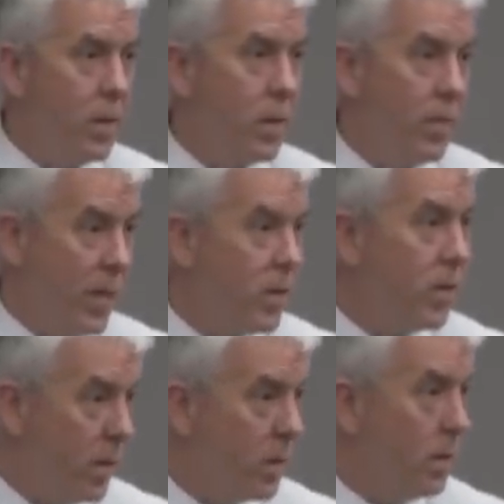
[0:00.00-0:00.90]
and the message
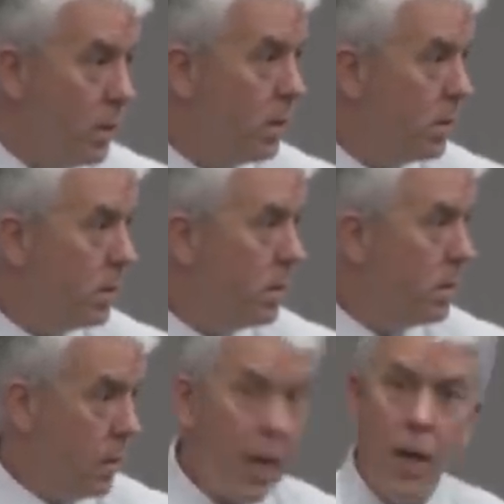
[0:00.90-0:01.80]
is,
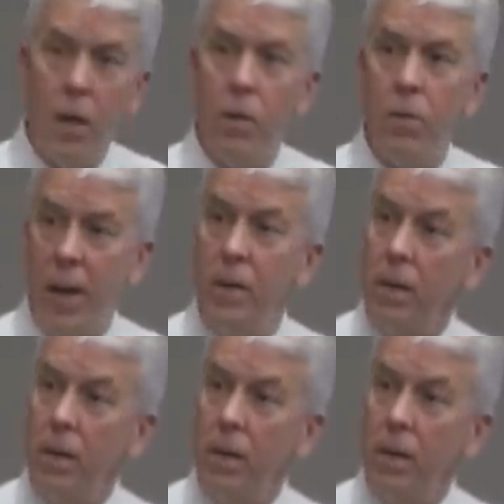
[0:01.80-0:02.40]
uh-oh, right?